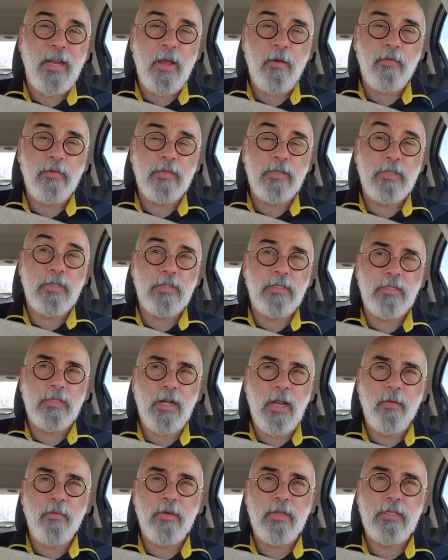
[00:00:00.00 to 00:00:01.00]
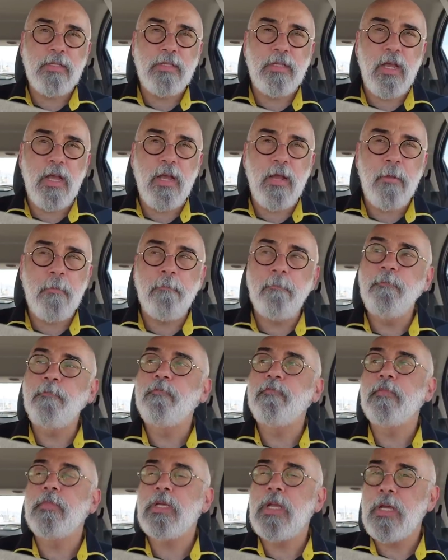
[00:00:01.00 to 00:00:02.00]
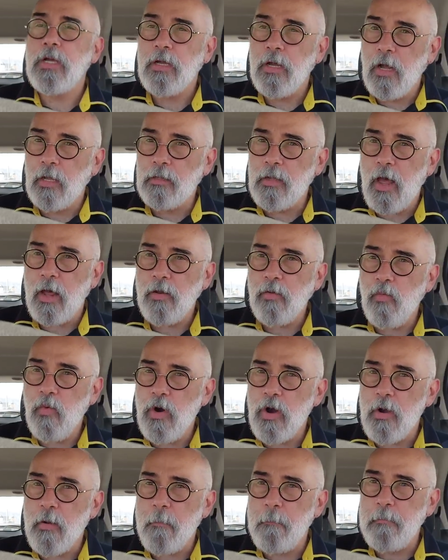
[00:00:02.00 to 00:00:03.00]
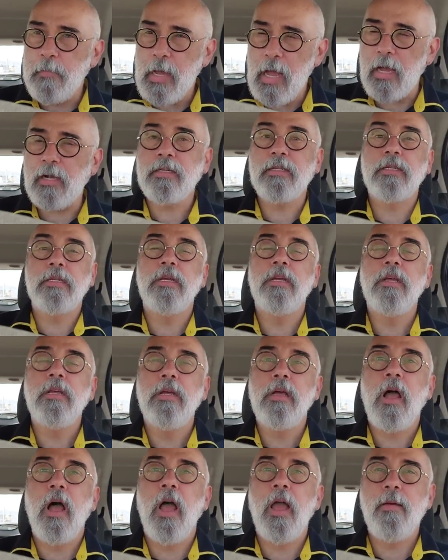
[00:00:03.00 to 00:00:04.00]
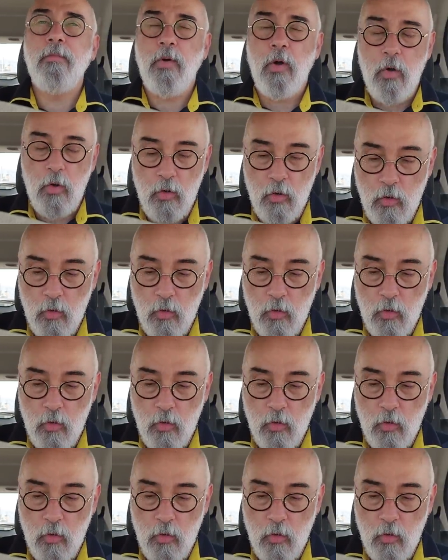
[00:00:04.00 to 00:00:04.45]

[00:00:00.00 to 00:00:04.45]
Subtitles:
today was a lot of work, but I am